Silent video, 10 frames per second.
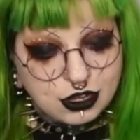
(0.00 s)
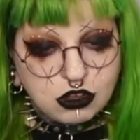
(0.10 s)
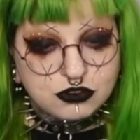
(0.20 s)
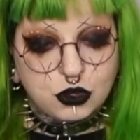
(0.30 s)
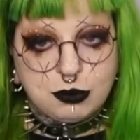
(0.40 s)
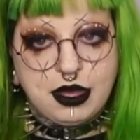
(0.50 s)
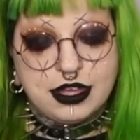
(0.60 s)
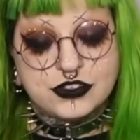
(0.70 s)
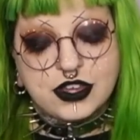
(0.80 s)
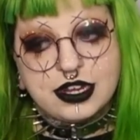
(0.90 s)
of Doc
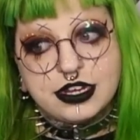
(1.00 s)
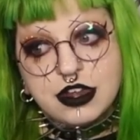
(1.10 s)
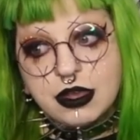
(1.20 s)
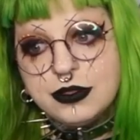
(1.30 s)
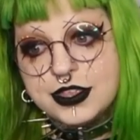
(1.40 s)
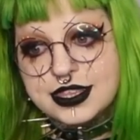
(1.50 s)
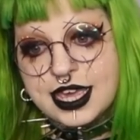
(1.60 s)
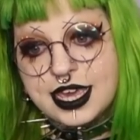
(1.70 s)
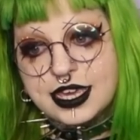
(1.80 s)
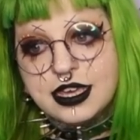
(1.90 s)
Martens and I know that
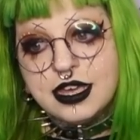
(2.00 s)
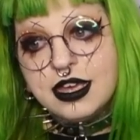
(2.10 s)
they,